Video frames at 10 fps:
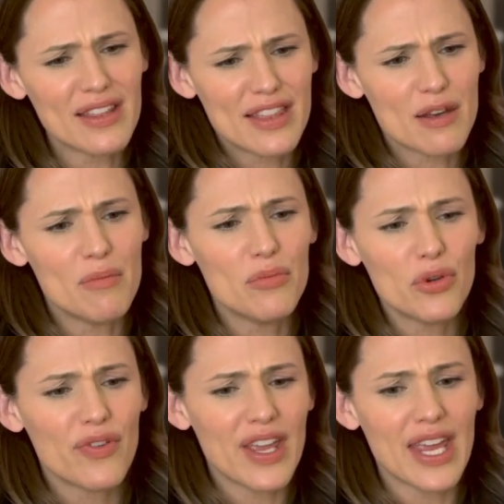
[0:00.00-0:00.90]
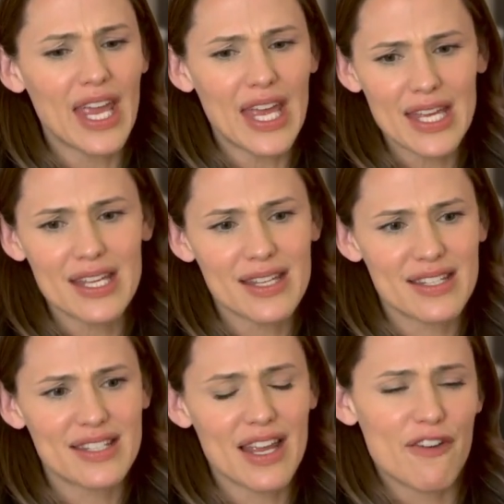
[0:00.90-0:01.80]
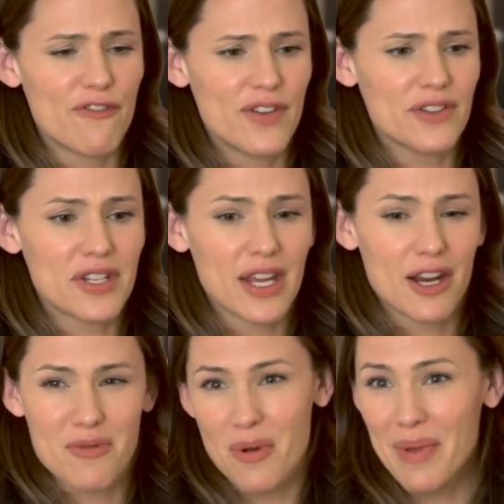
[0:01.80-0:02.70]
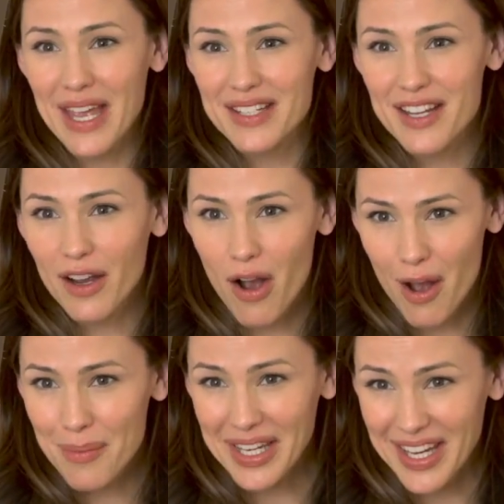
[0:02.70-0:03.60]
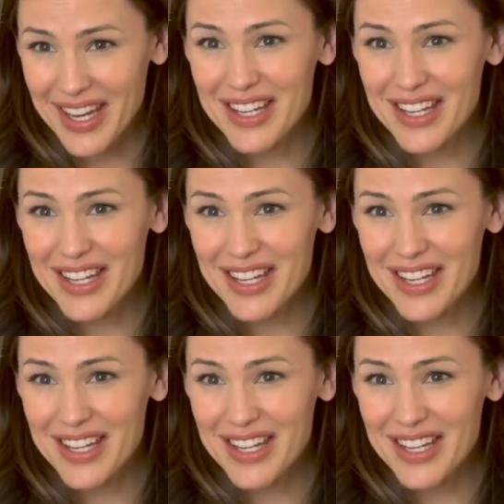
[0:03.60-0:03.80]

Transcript: the movie is, it feels like a romantic comedy.